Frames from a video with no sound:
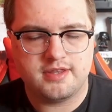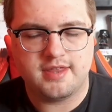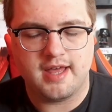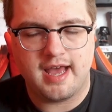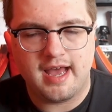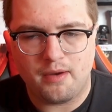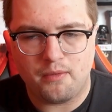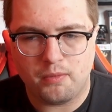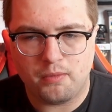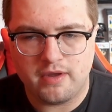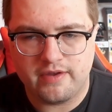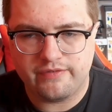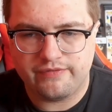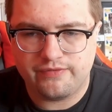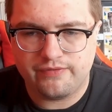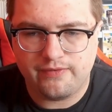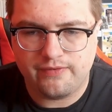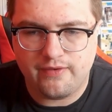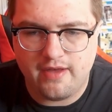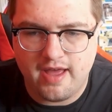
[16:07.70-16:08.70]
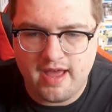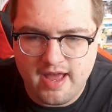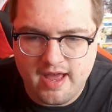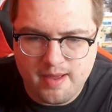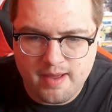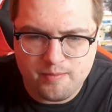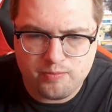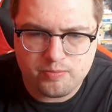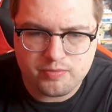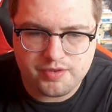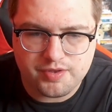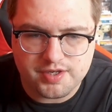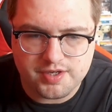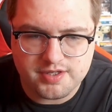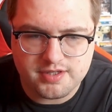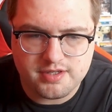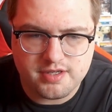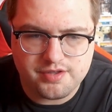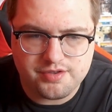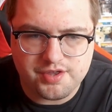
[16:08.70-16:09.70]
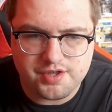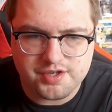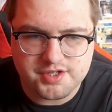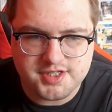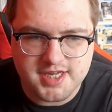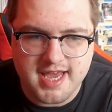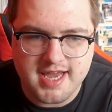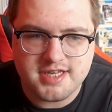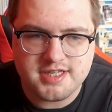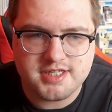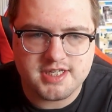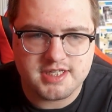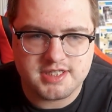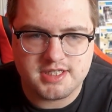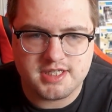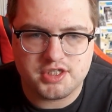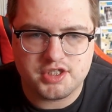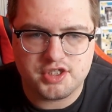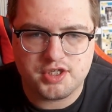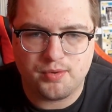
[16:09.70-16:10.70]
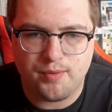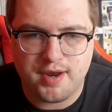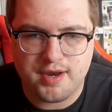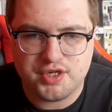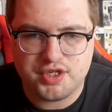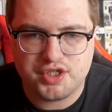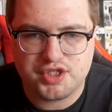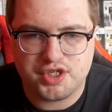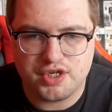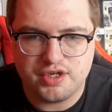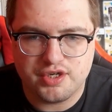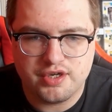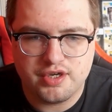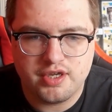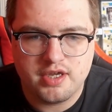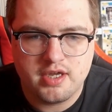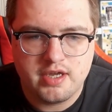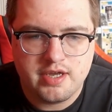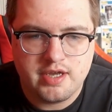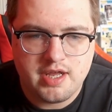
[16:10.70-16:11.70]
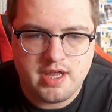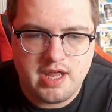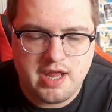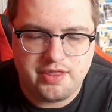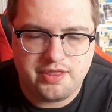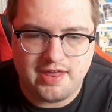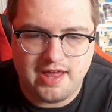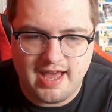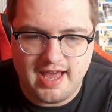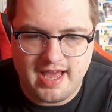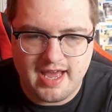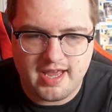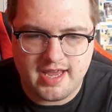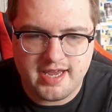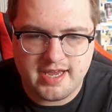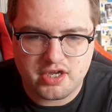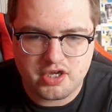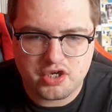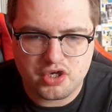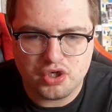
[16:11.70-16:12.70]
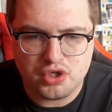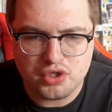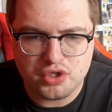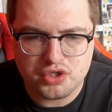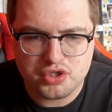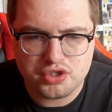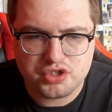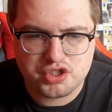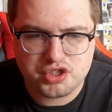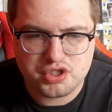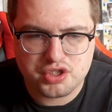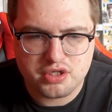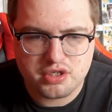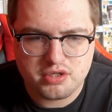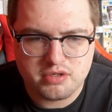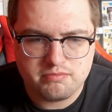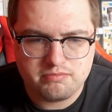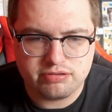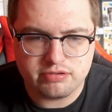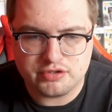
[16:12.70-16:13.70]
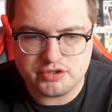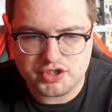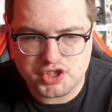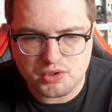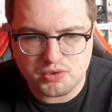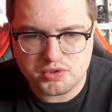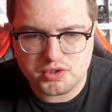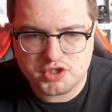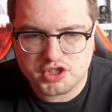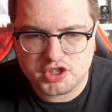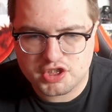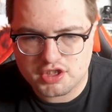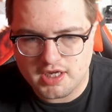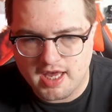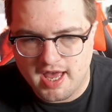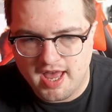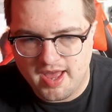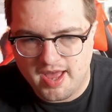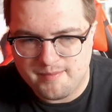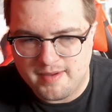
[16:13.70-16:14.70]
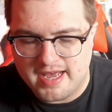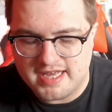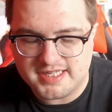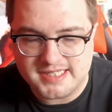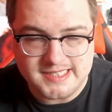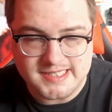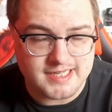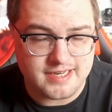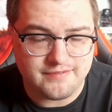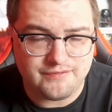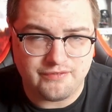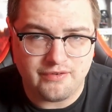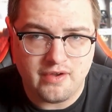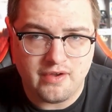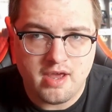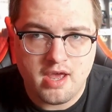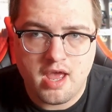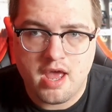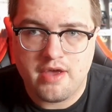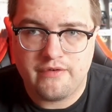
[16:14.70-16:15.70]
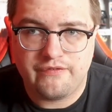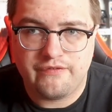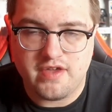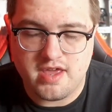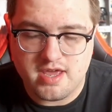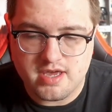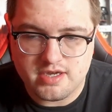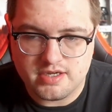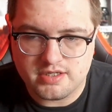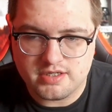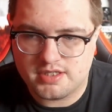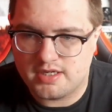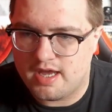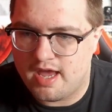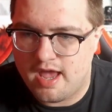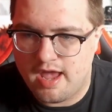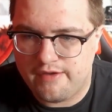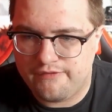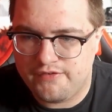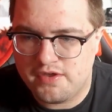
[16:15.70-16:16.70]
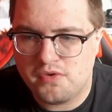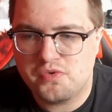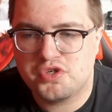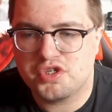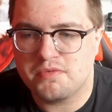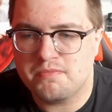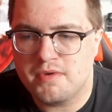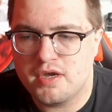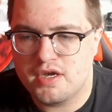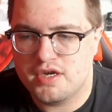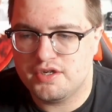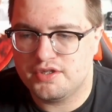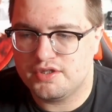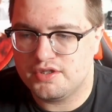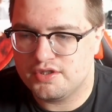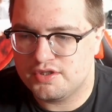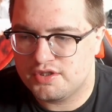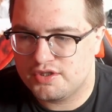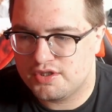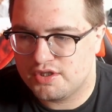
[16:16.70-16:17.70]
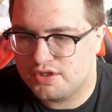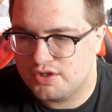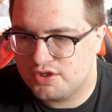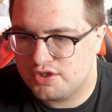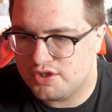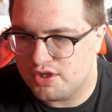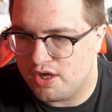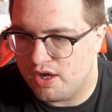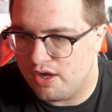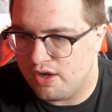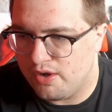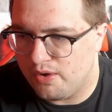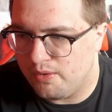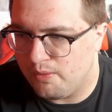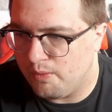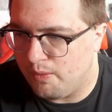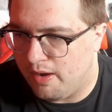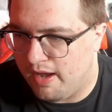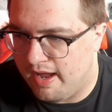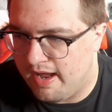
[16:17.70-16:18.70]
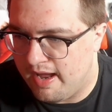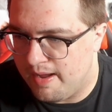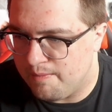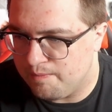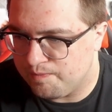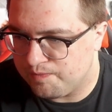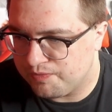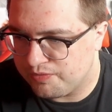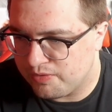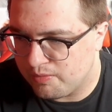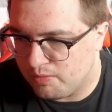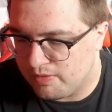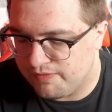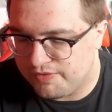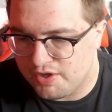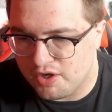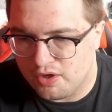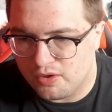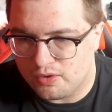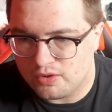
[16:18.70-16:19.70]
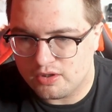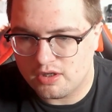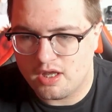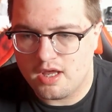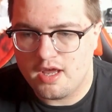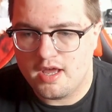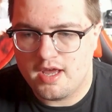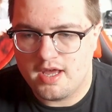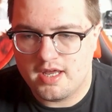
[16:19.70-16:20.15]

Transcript: that with the data situation, that it could produce as Liv feared future murders. So with the whole